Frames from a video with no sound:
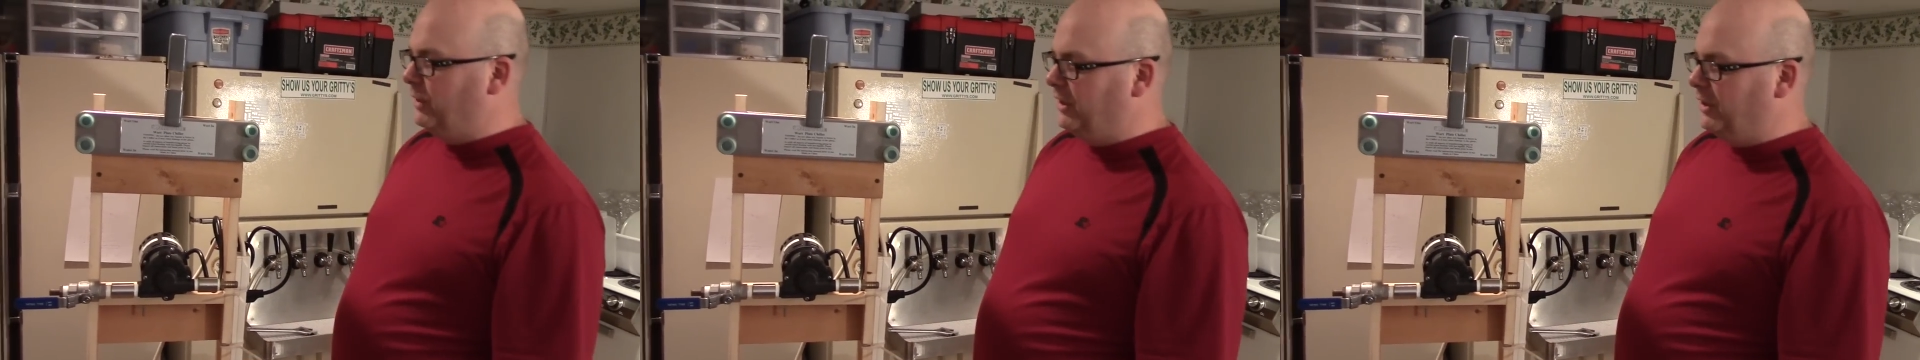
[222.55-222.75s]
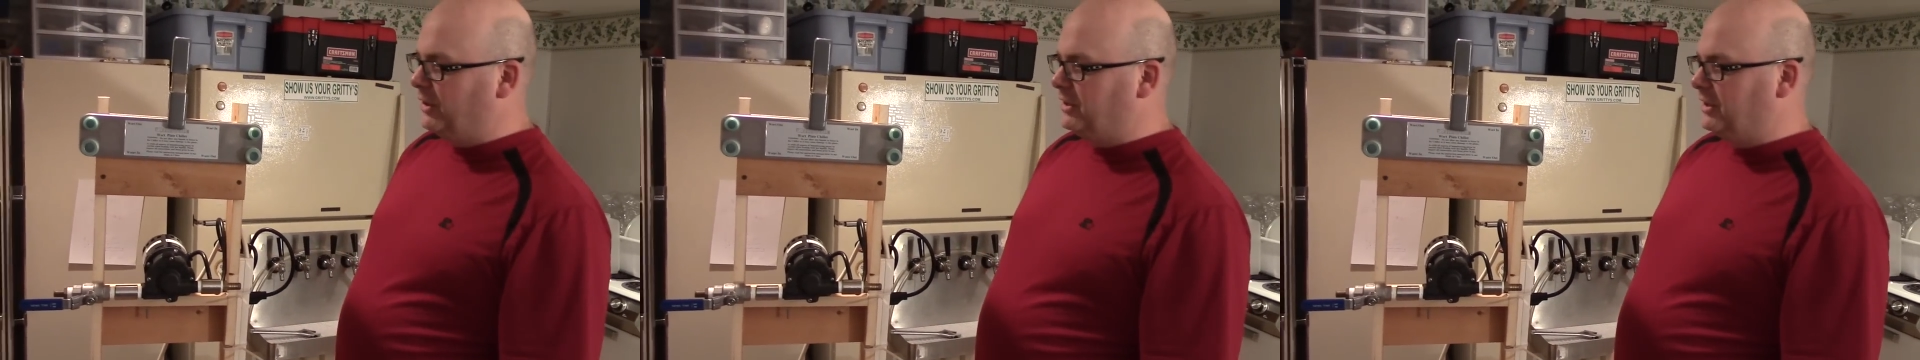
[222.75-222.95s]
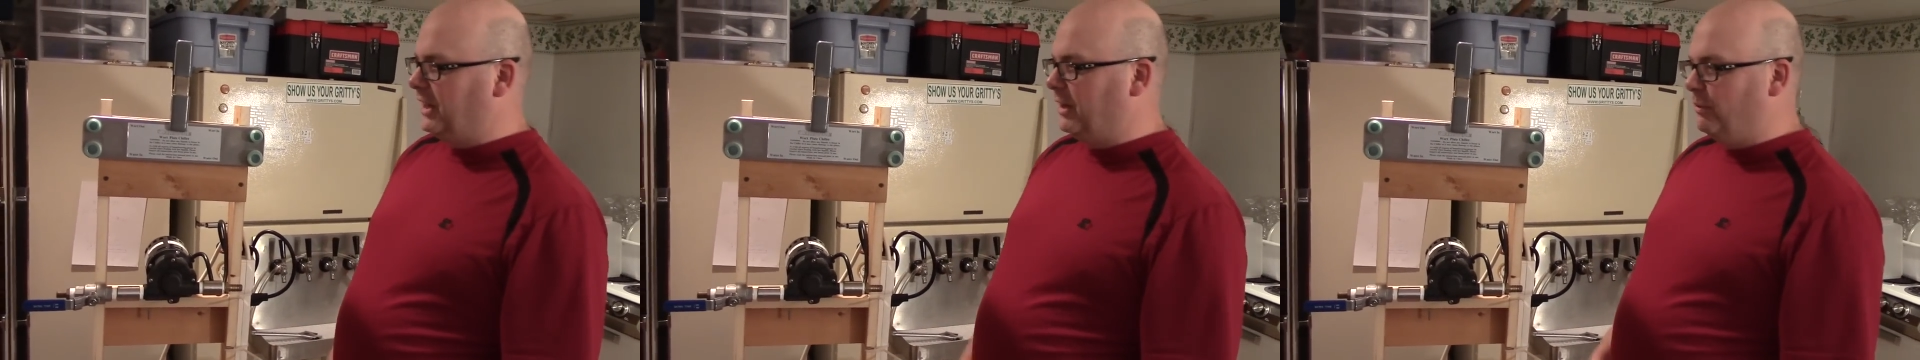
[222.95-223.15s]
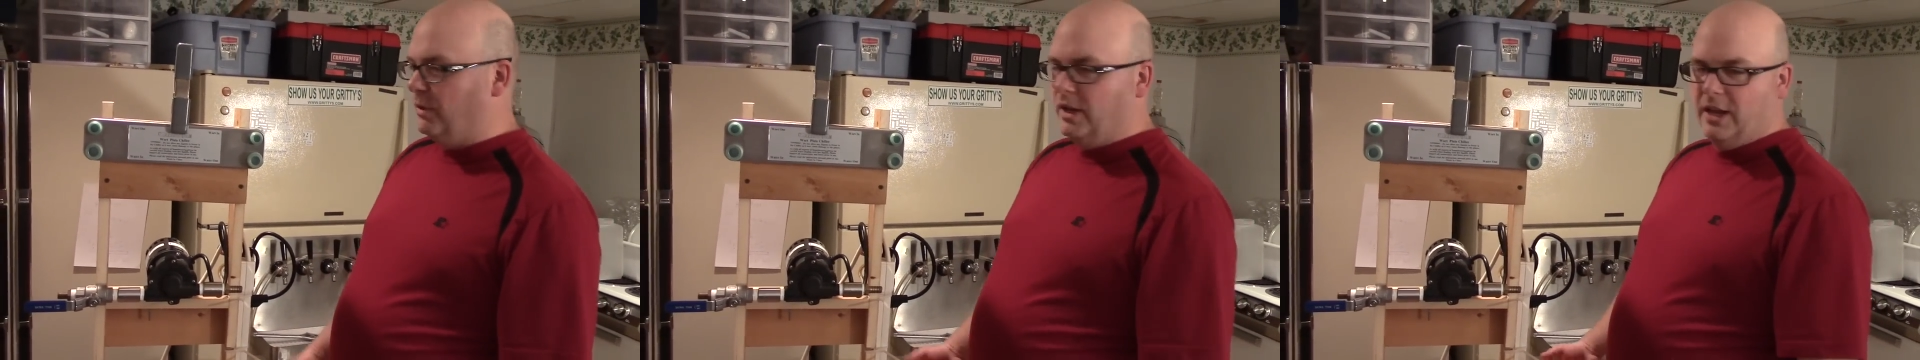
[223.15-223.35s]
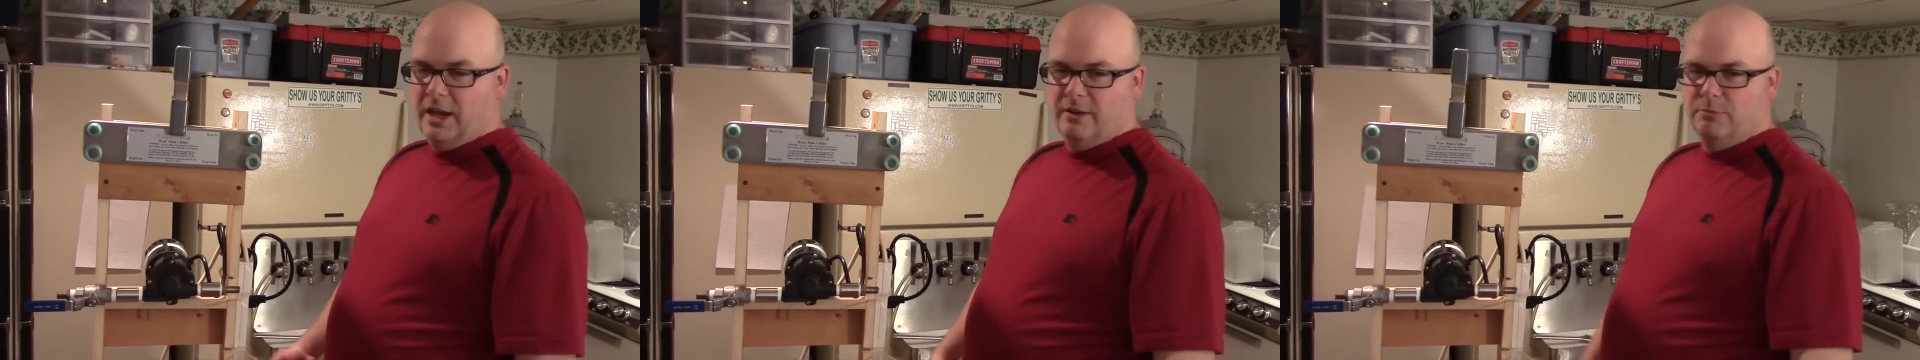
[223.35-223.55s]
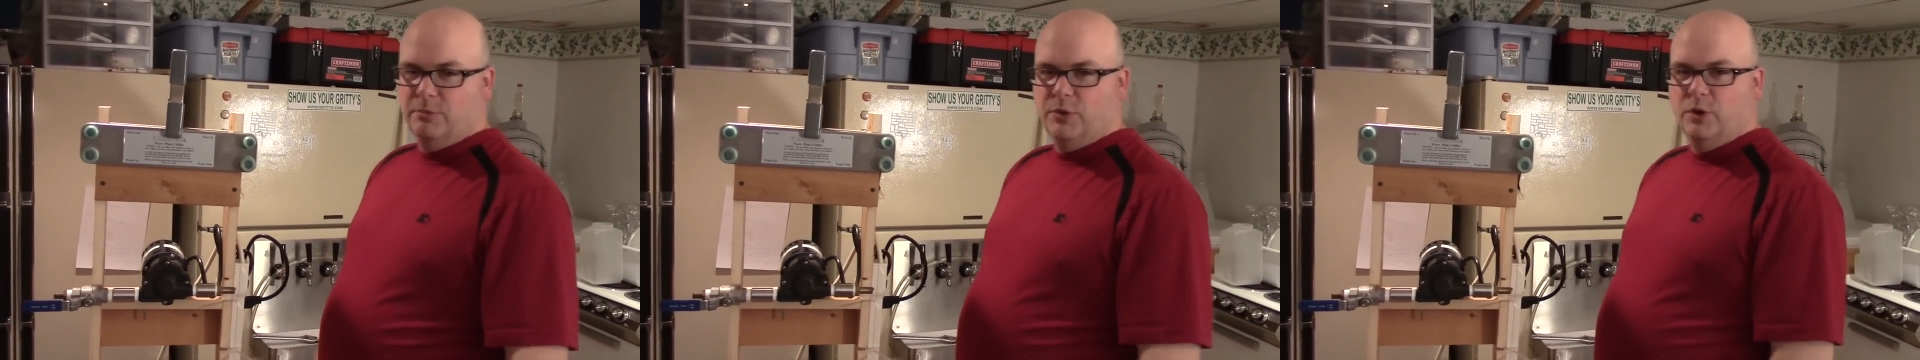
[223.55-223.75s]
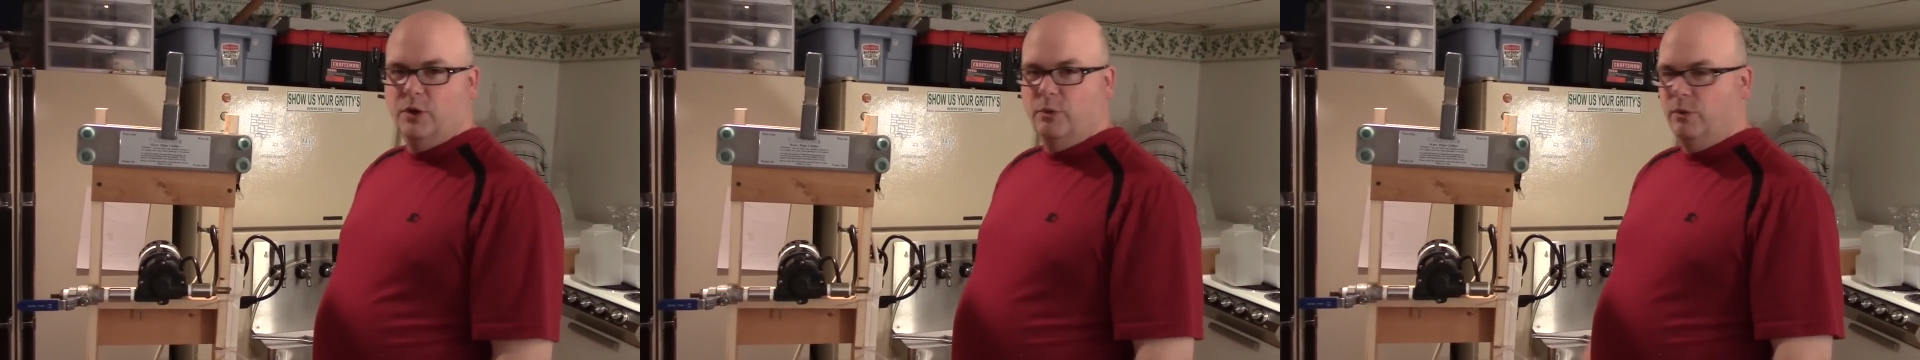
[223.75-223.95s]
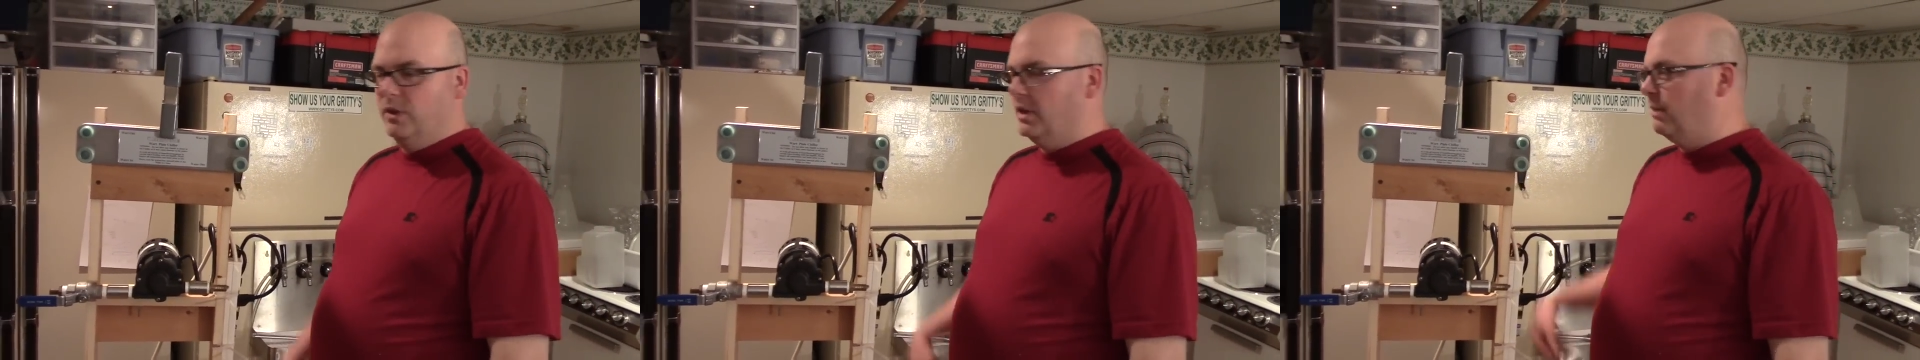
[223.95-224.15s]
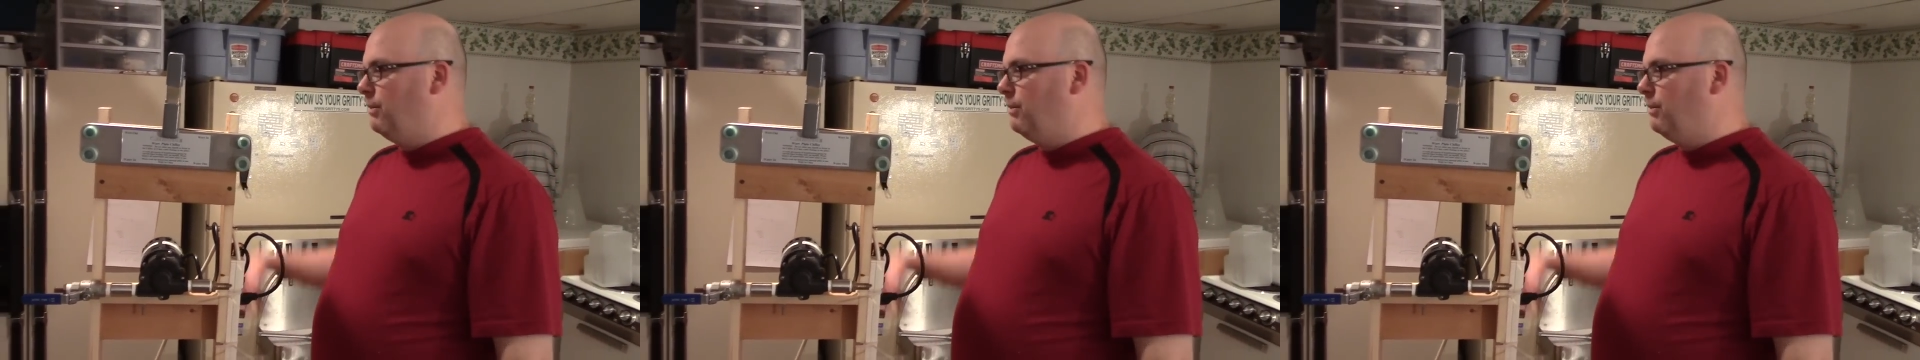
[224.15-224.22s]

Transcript: it looks like when I get brewing with it.